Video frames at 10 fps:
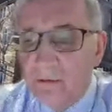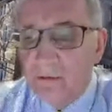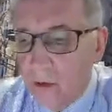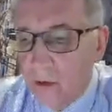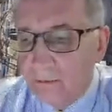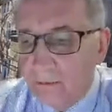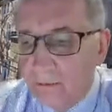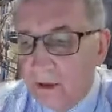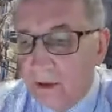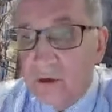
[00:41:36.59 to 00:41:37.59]
for
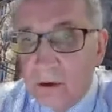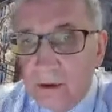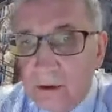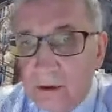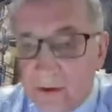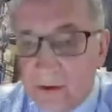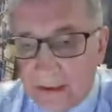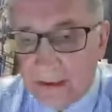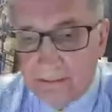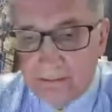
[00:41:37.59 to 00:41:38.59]
control
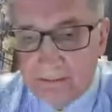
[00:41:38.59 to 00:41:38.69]
design.